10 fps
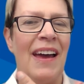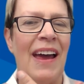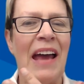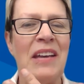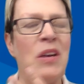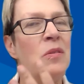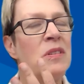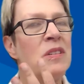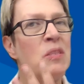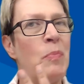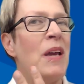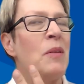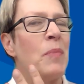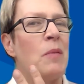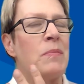and use
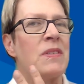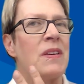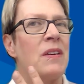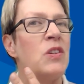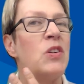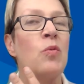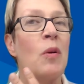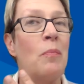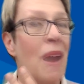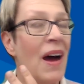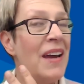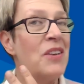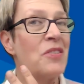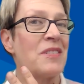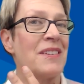speed bumps to
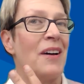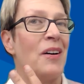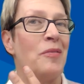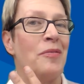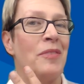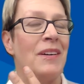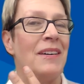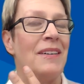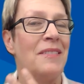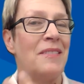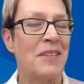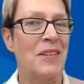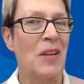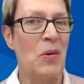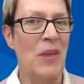remind yourself to
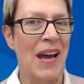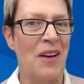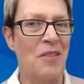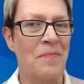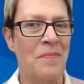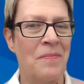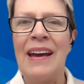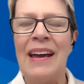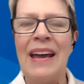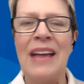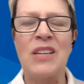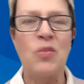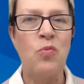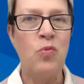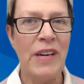slow down. It's
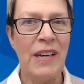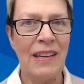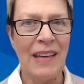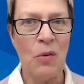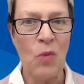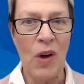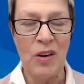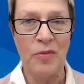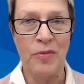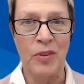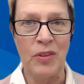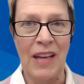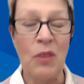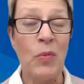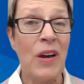really wonderful,
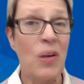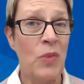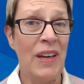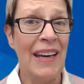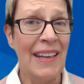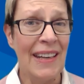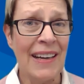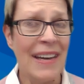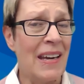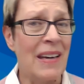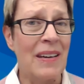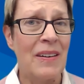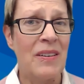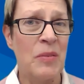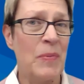and we are really lucky
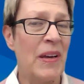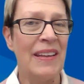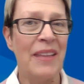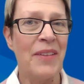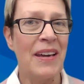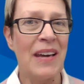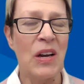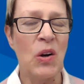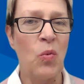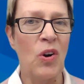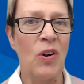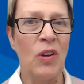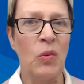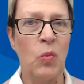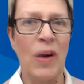to be living in a
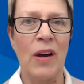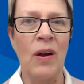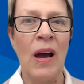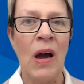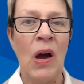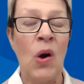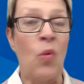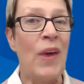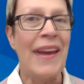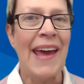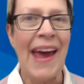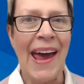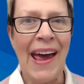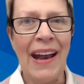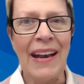world where we
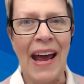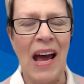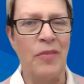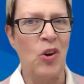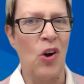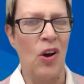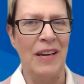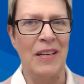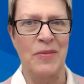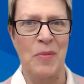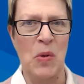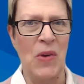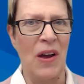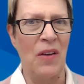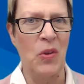can have colleagues from
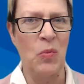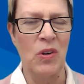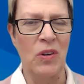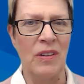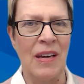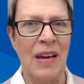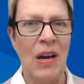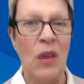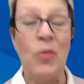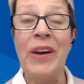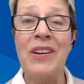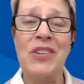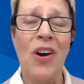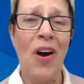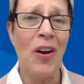around the world. We can
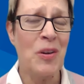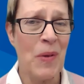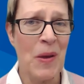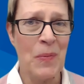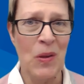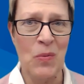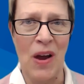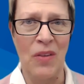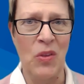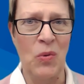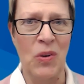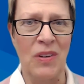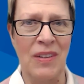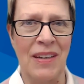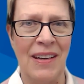talk to people around the
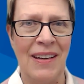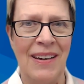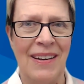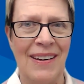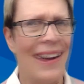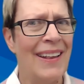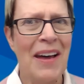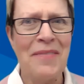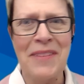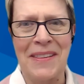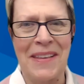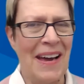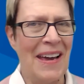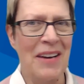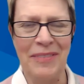world. I love it that
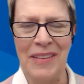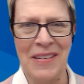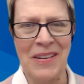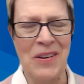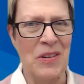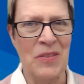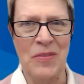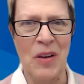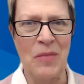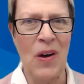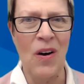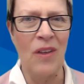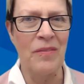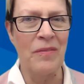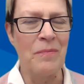I have listeners from
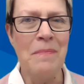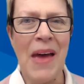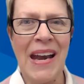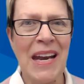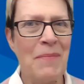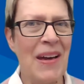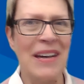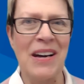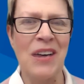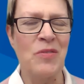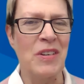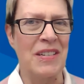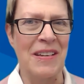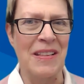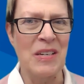many, many
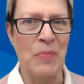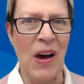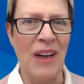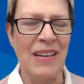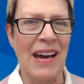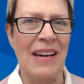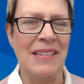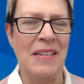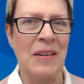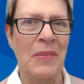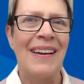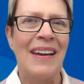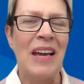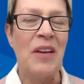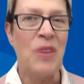countries to this podcast.
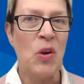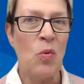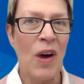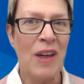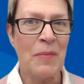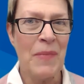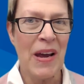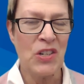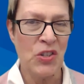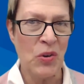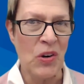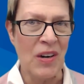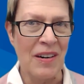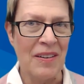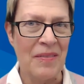If you want to make
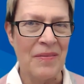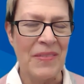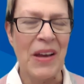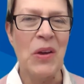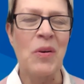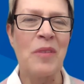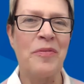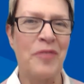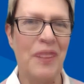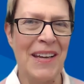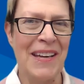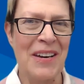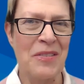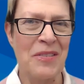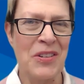sure that you are fully
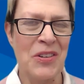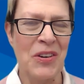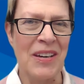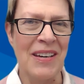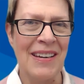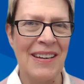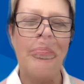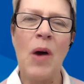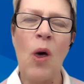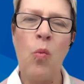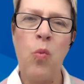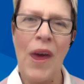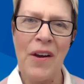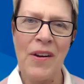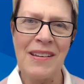understood,
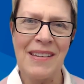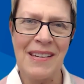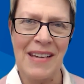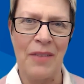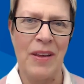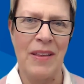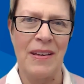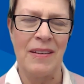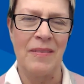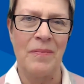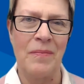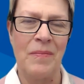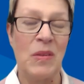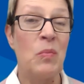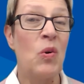awareness is everything.
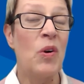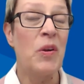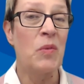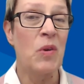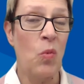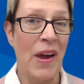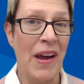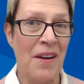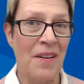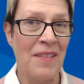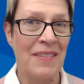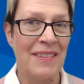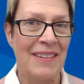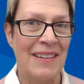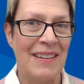The more you're aware,
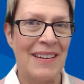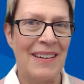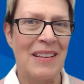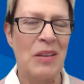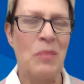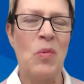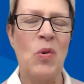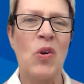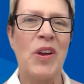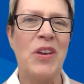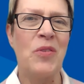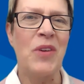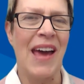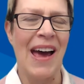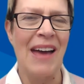the more you
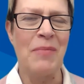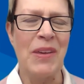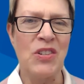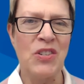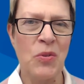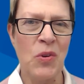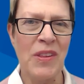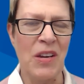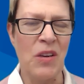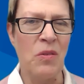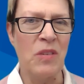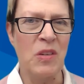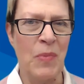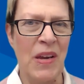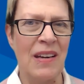can be sure that you
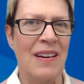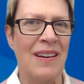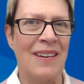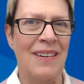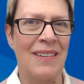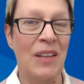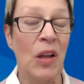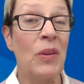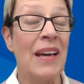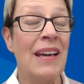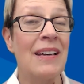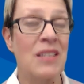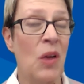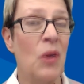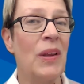speak
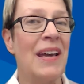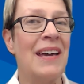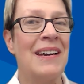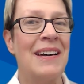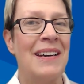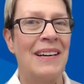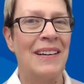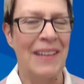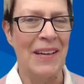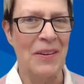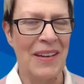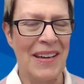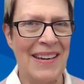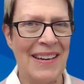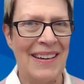slowly,
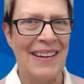clearly,